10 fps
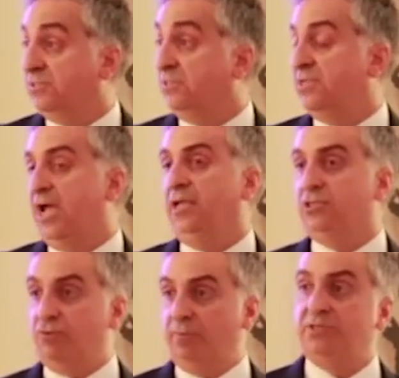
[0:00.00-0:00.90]
But today
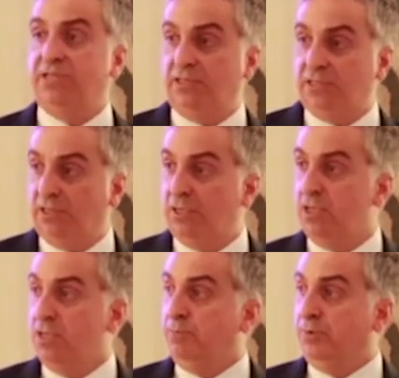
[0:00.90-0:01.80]
he's representing
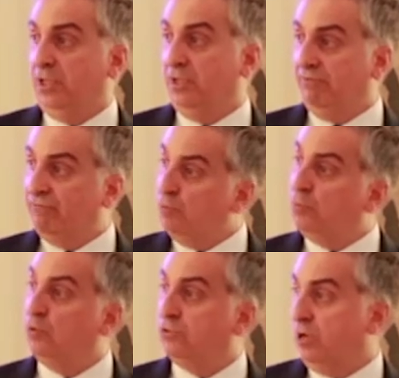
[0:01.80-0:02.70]
being a
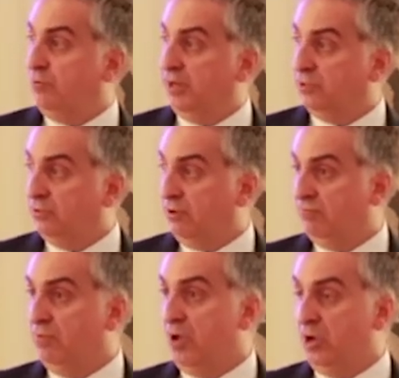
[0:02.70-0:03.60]
football director
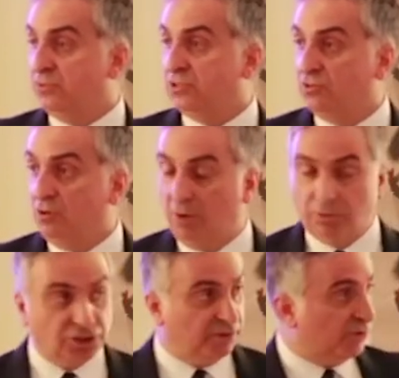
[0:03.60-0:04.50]
of the Melbourne Storm. I
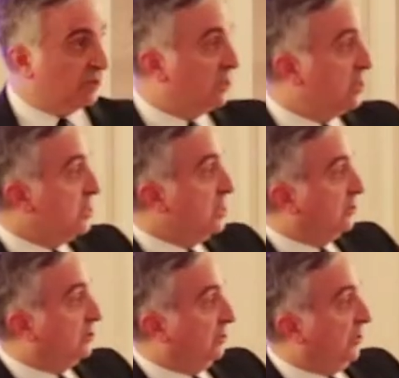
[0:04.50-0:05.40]
wish everyone
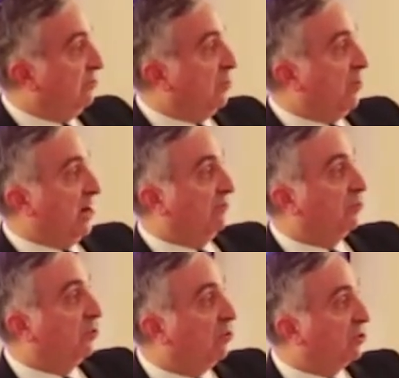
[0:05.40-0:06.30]
to give him a round
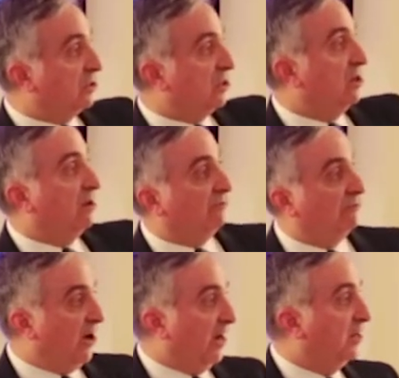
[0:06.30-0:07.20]
of applause.
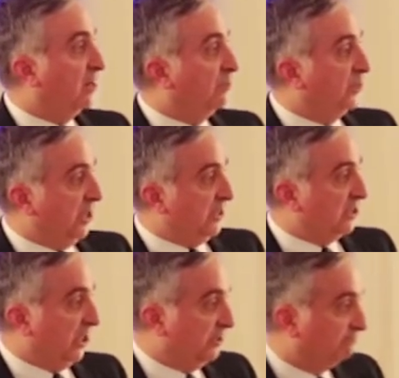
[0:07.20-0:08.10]
Frank
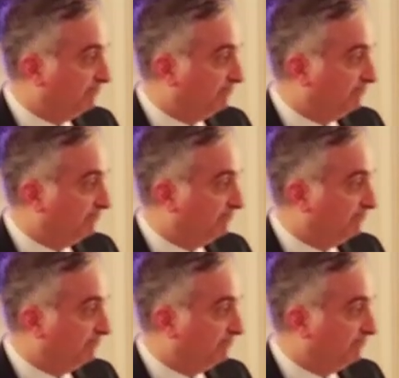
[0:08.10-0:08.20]
Ponissi.